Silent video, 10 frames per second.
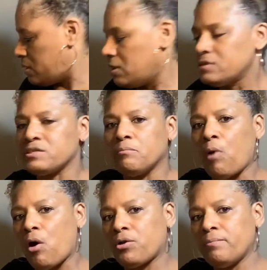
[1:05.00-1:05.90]
some
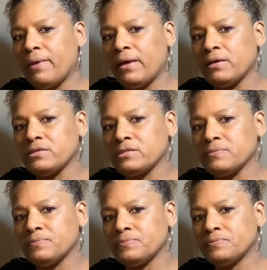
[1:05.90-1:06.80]
mortar mix,
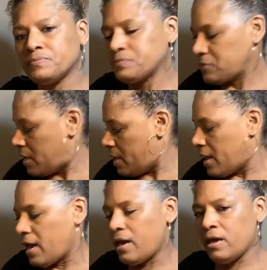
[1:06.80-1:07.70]

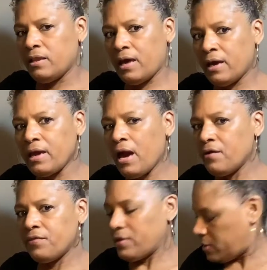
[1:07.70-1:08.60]
and I got
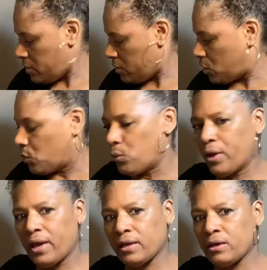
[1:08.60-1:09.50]
the
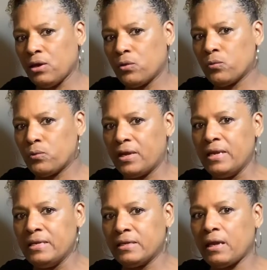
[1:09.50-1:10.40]
Quikrete
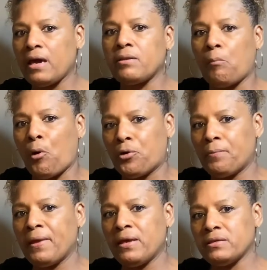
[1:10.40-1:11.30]
kind of mortar
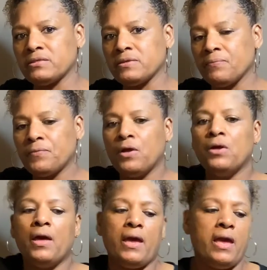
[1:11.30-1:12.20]
mix,
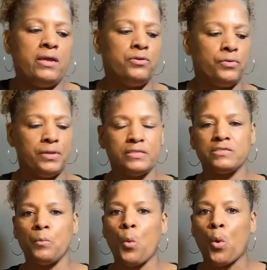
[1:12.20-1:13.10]
and you'll need some
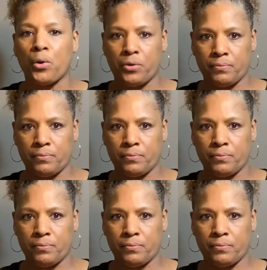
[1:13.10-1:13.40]
water.